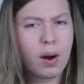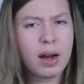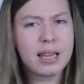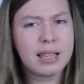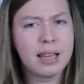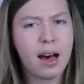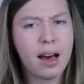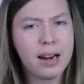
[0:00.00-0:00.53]
I
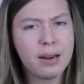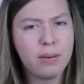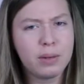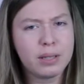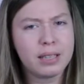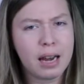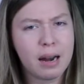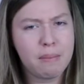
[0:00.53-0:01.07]
thought it
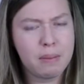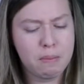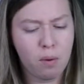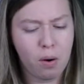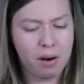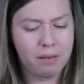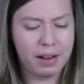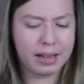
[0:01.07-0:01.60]
was gonna be
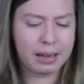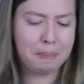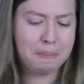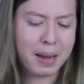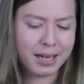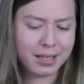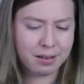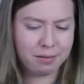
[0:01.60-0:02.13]
more of like a
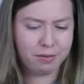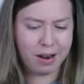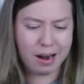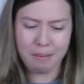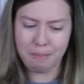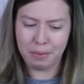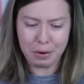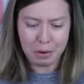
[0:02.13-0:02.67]
picture
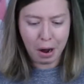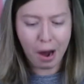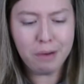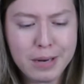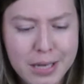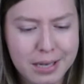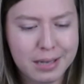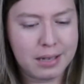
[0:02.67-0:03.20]
frame, but no,
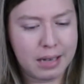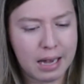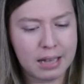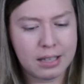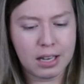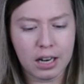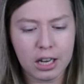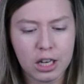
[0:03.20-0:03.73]
it's a